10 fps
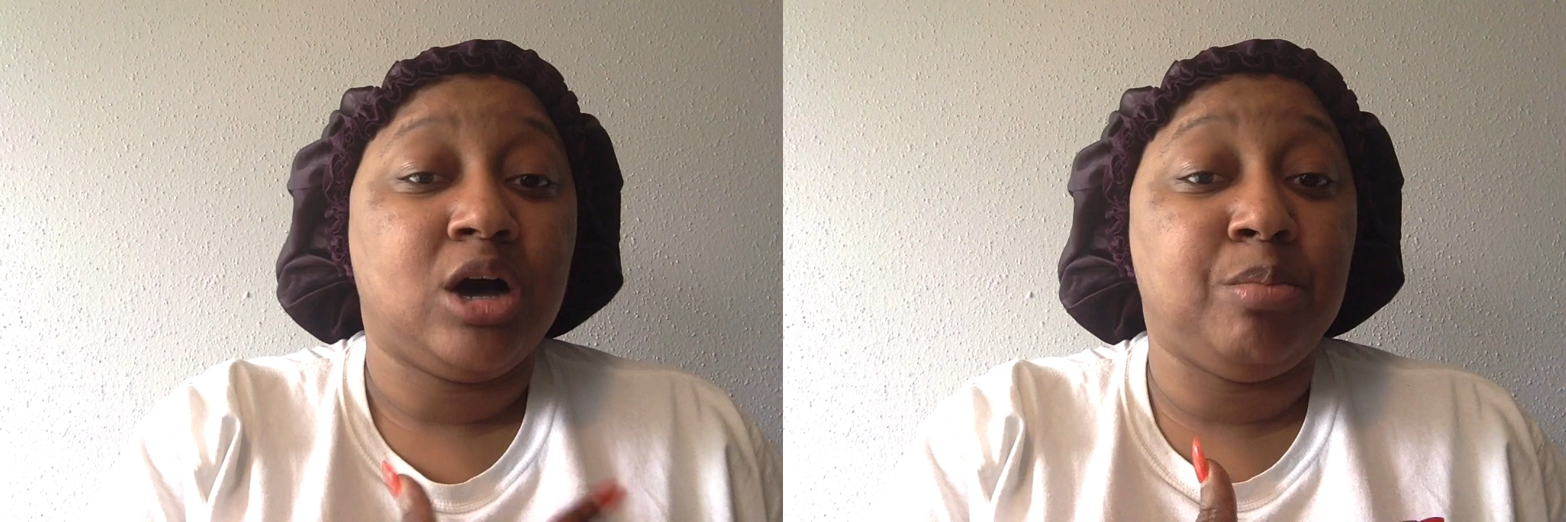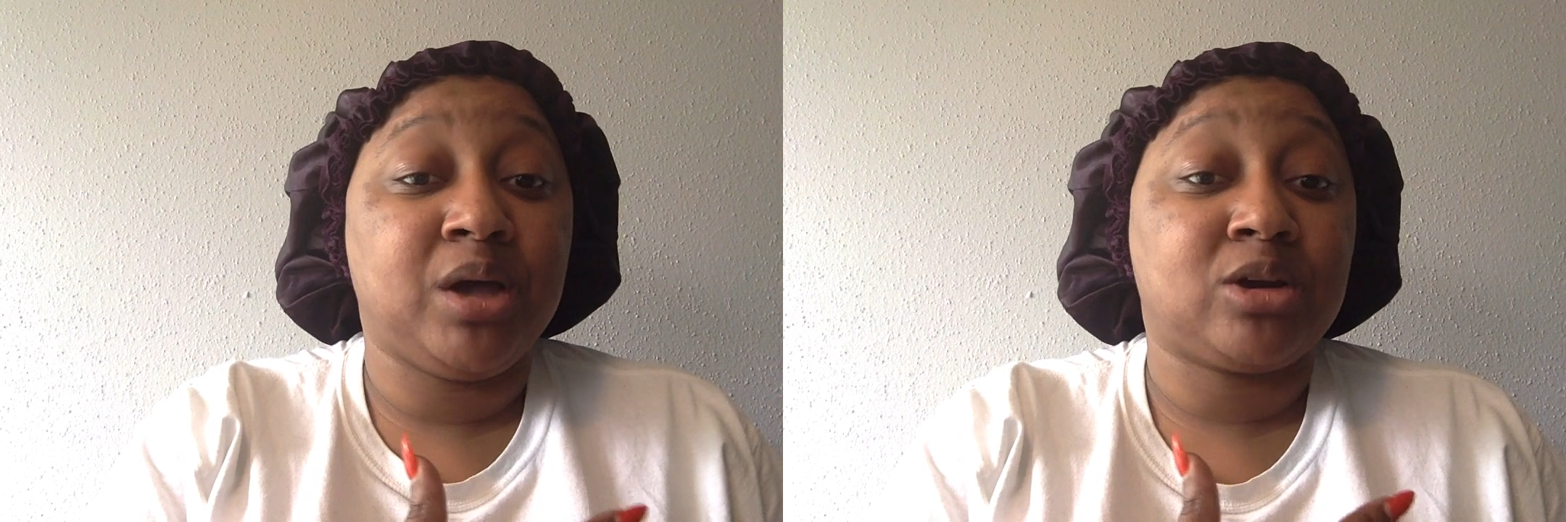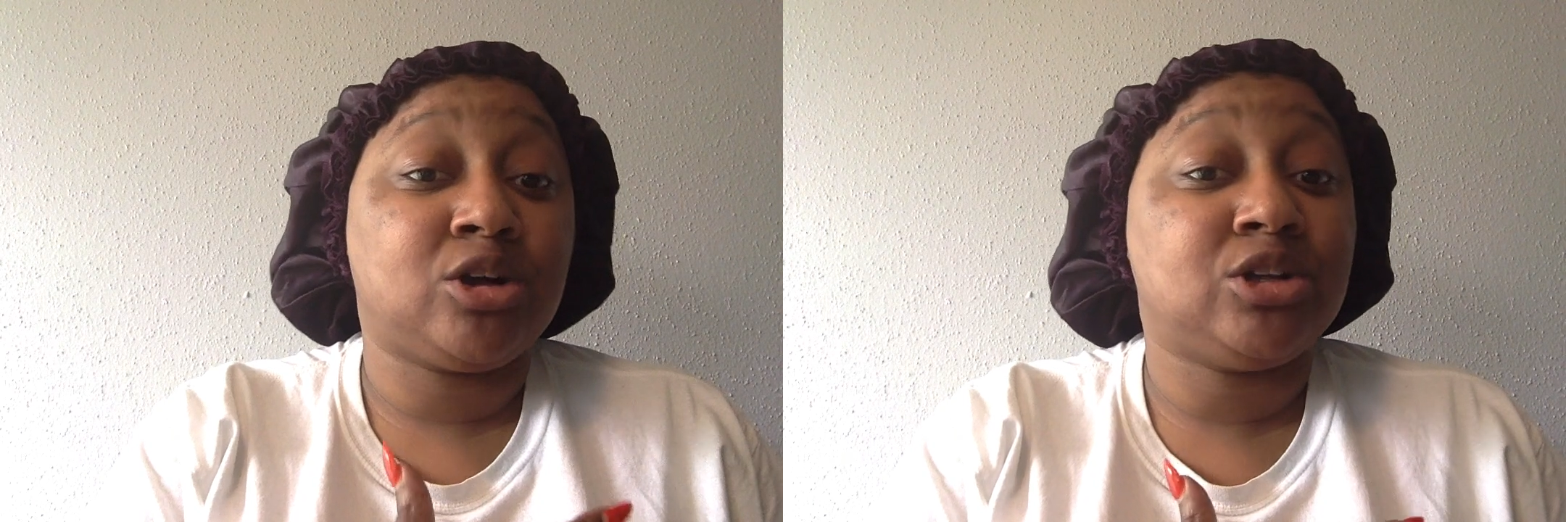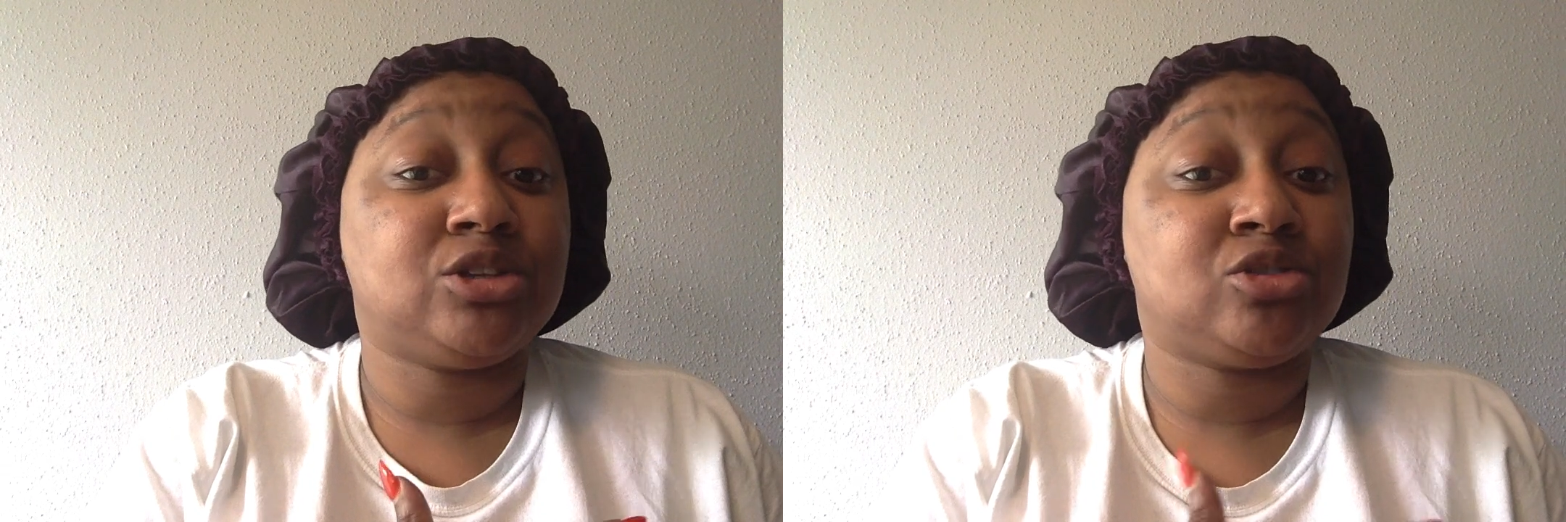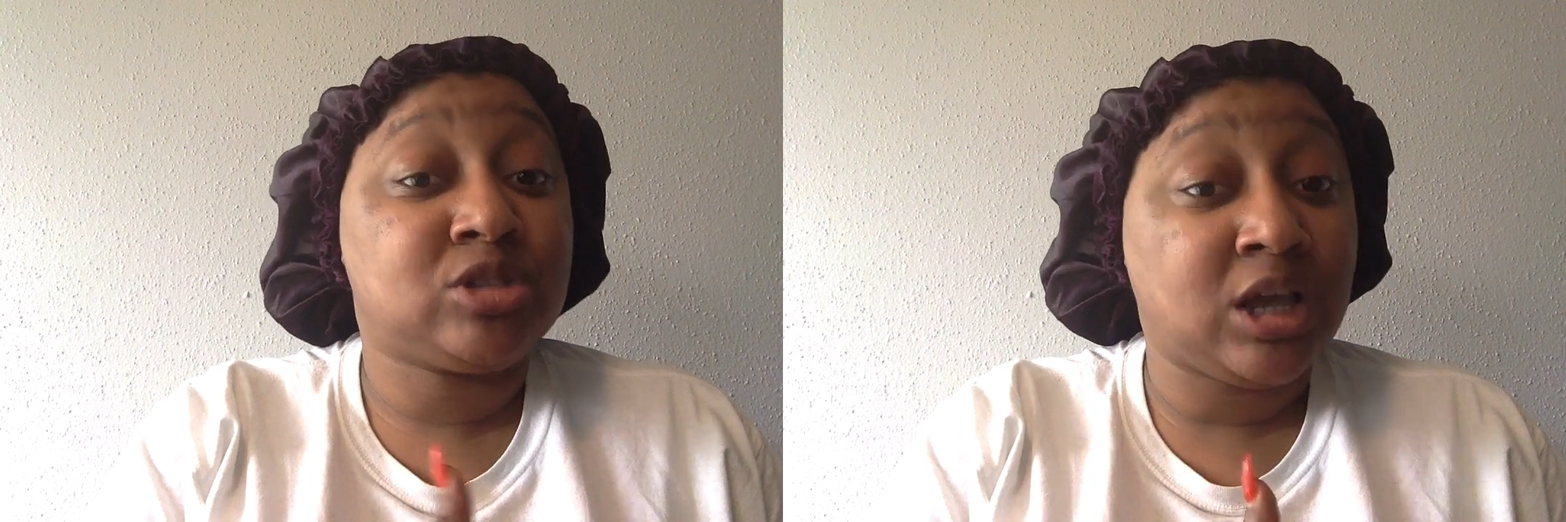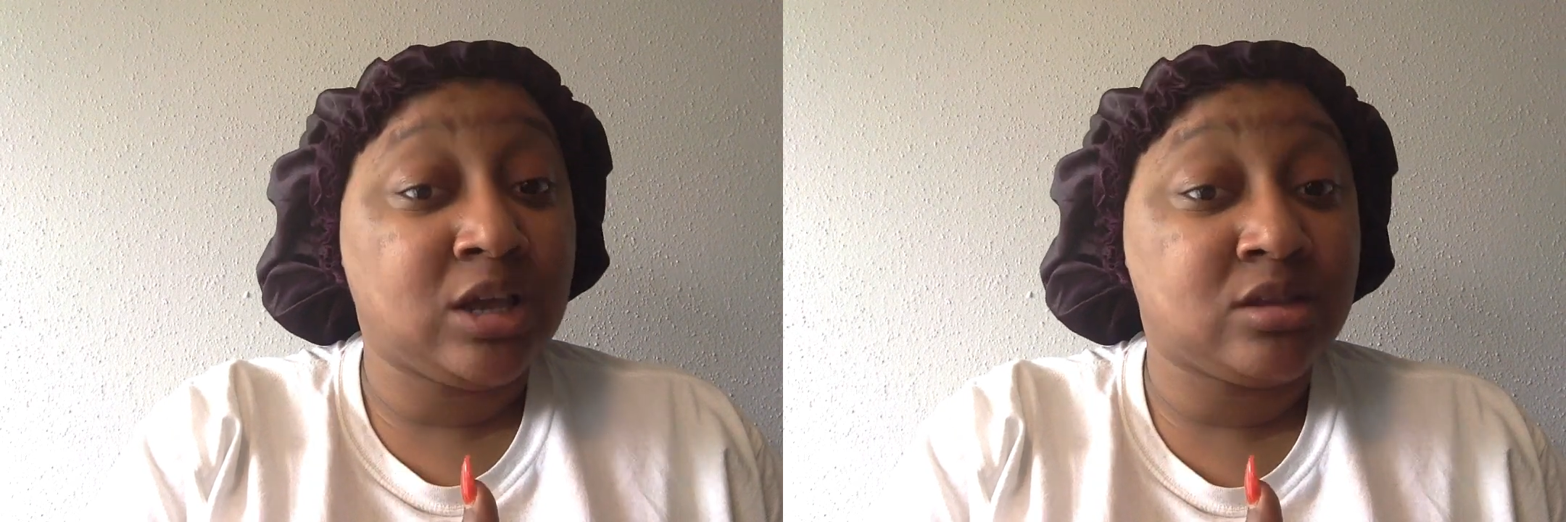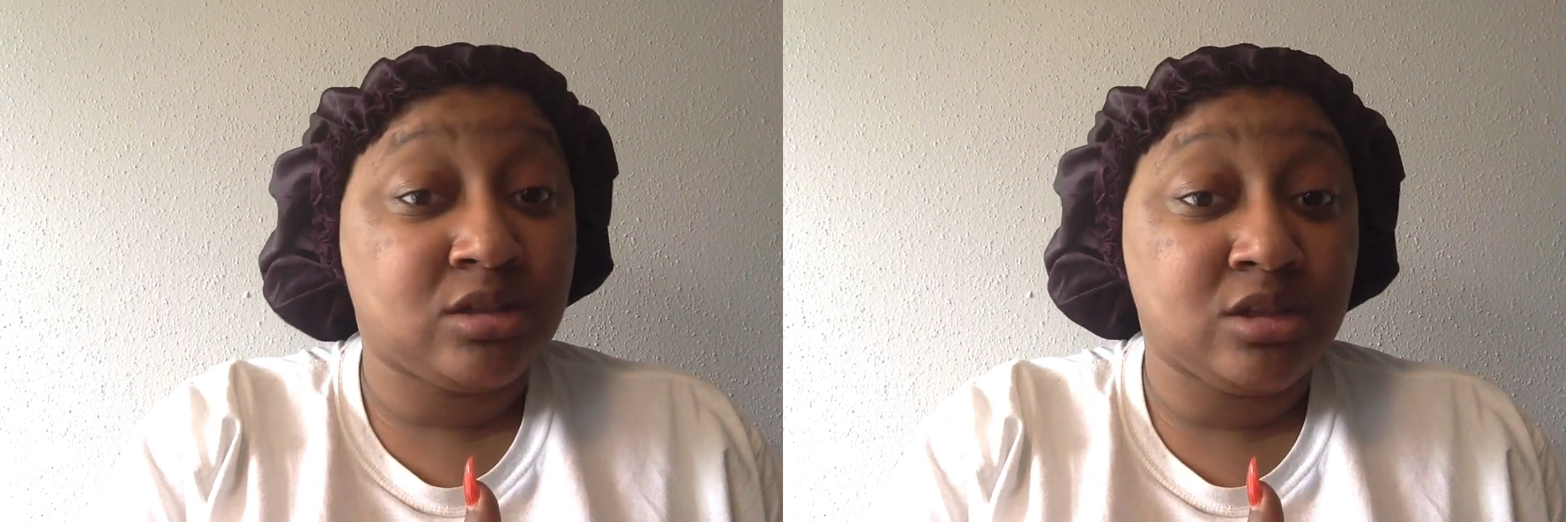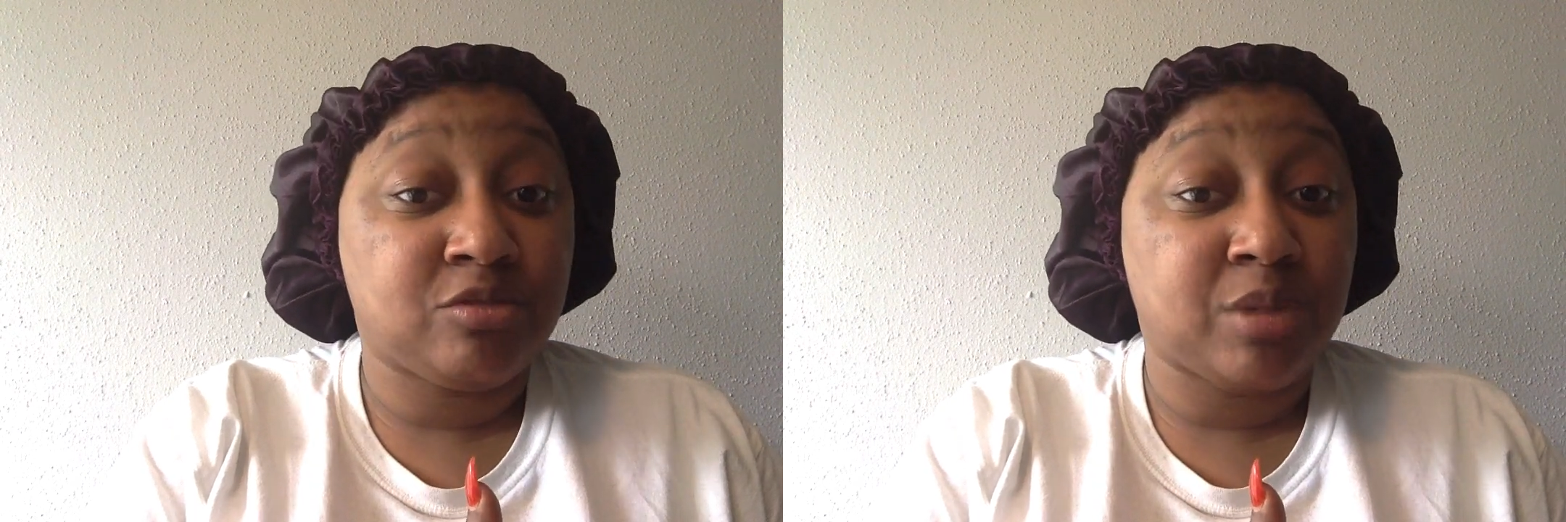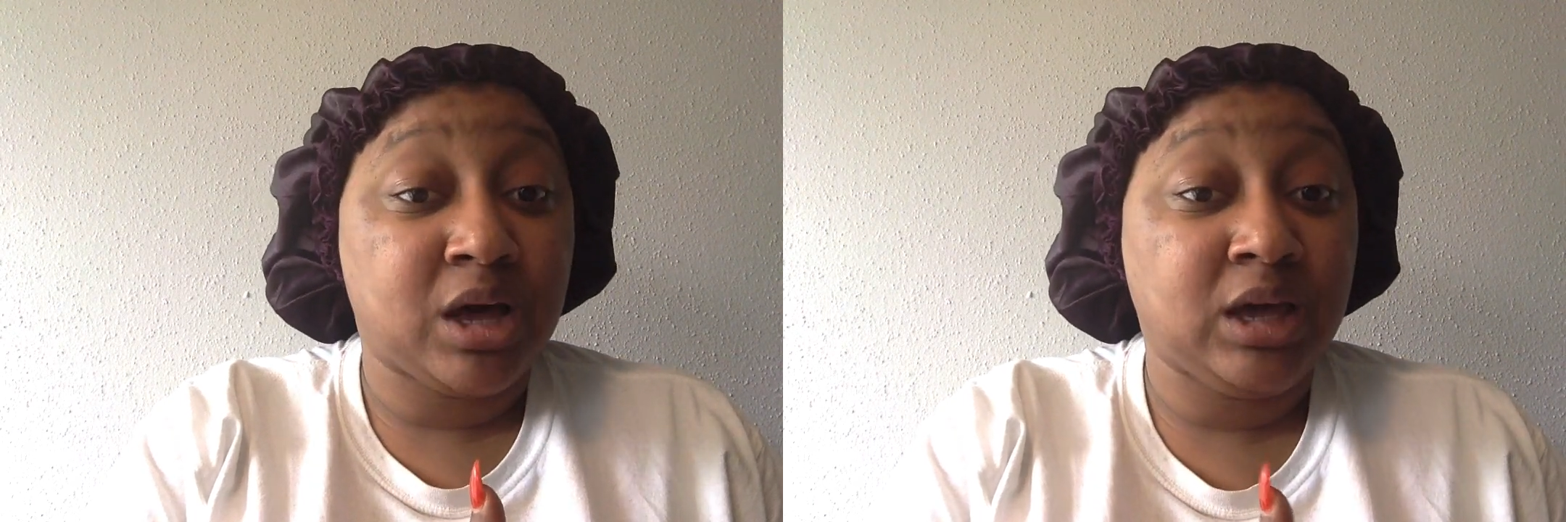a better understanding of my